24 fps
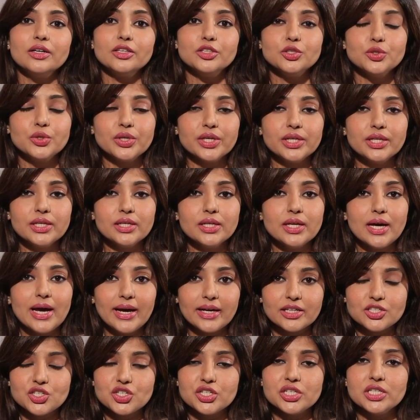you can
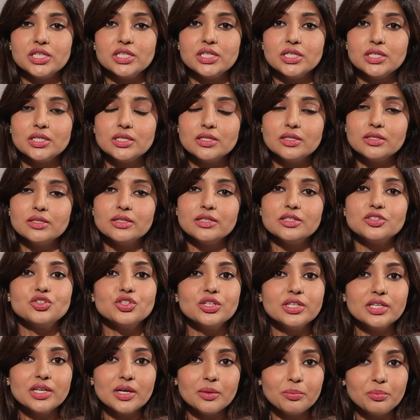actually
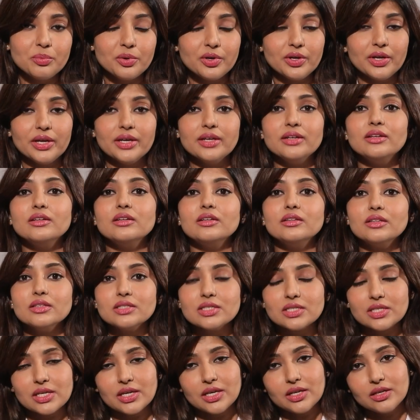literally abrade the
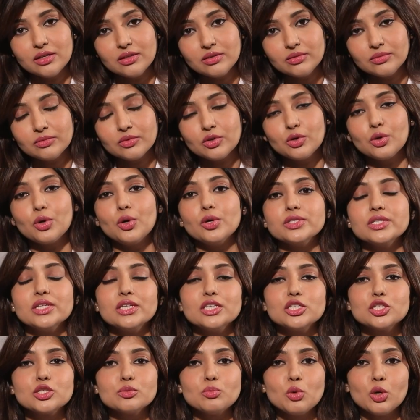skin,
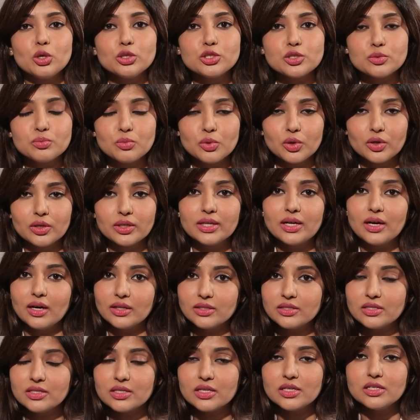causing small
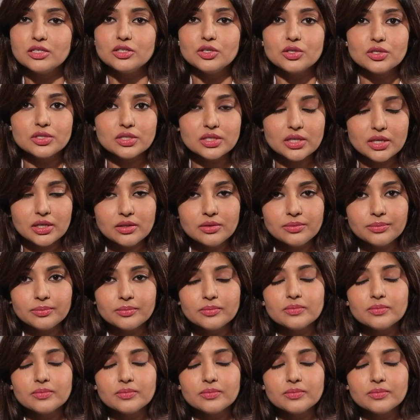cuts in your skin.